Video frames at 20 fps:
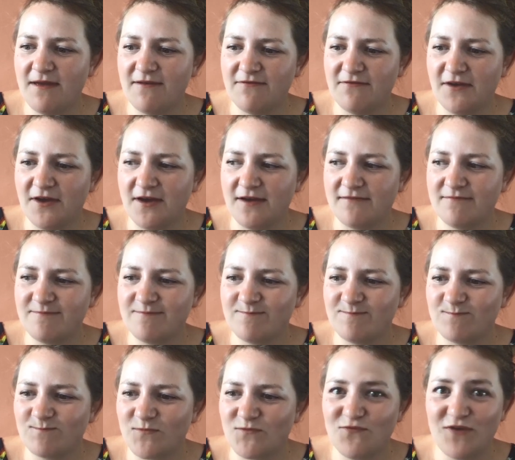a
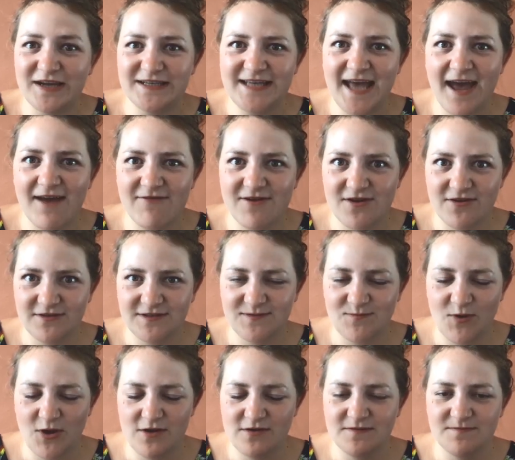red herring, I
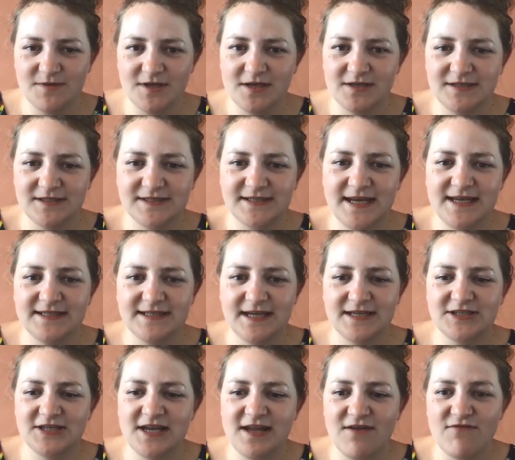suppose, because the Seine's
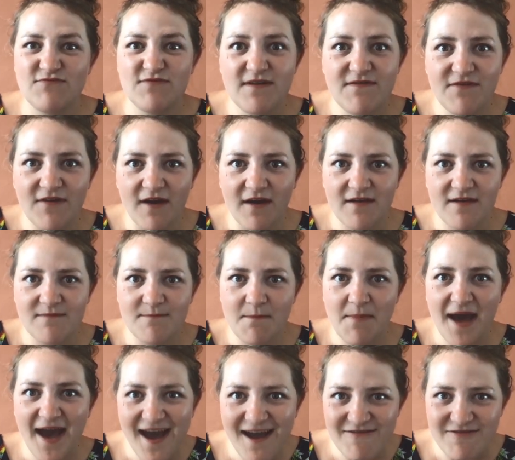actually a river in
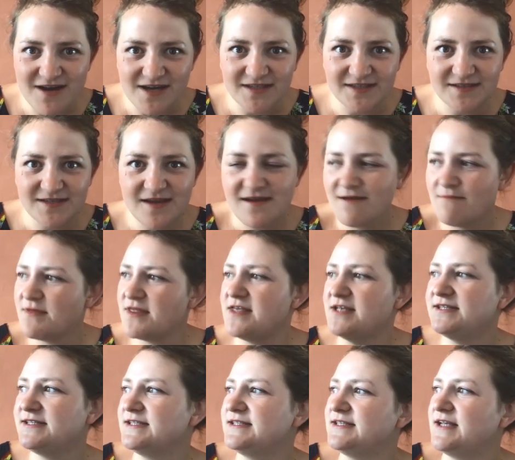Paris. But
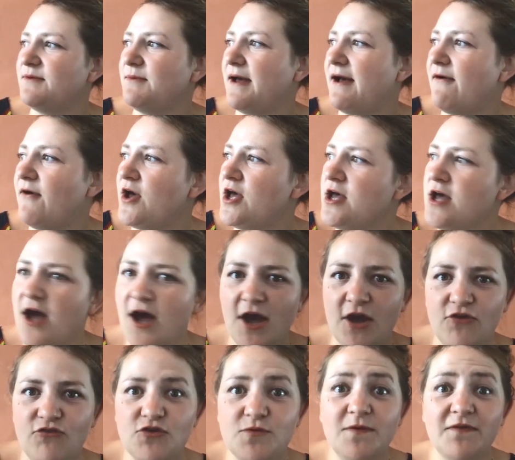this is about
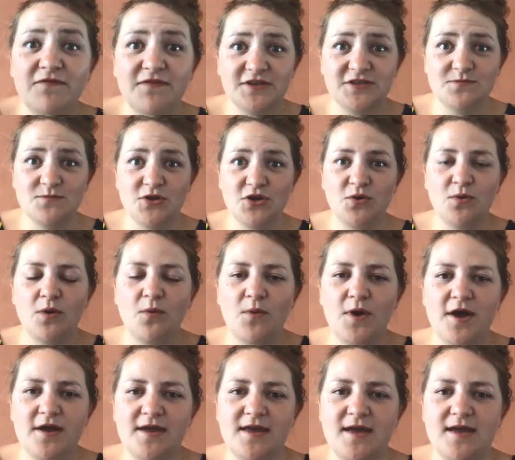a group of fishermen who are
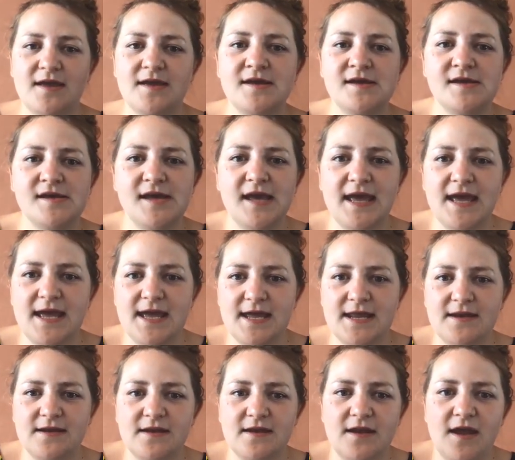working
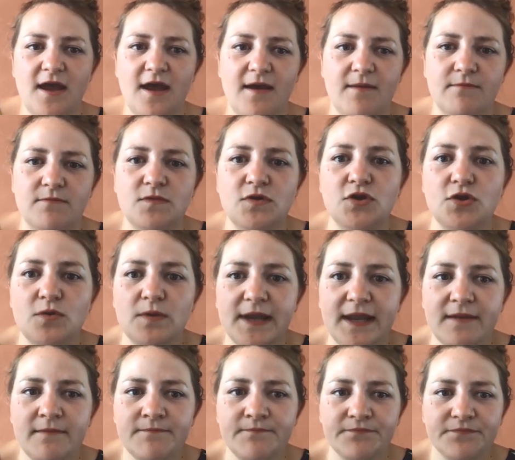in
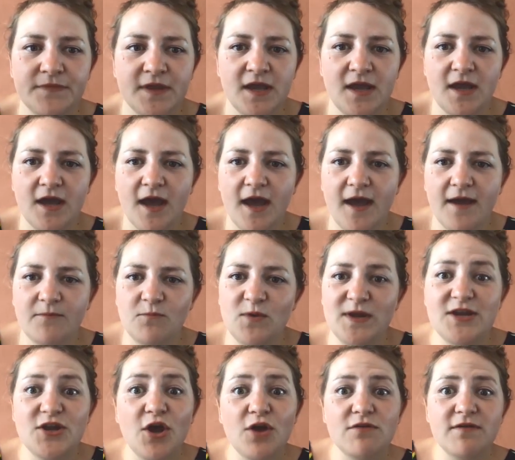Newlyn. And
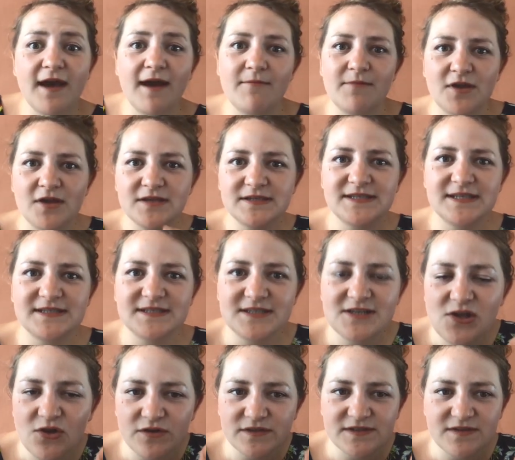we know that because there's
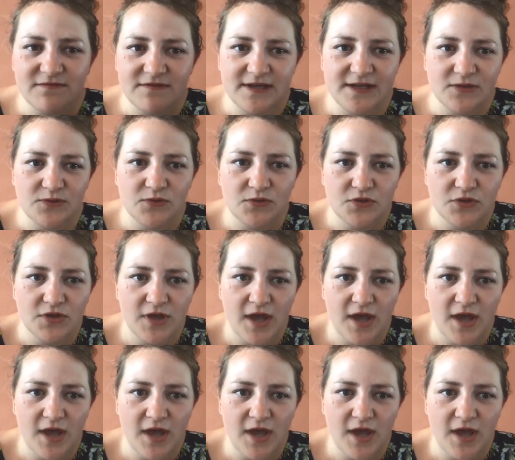lots of little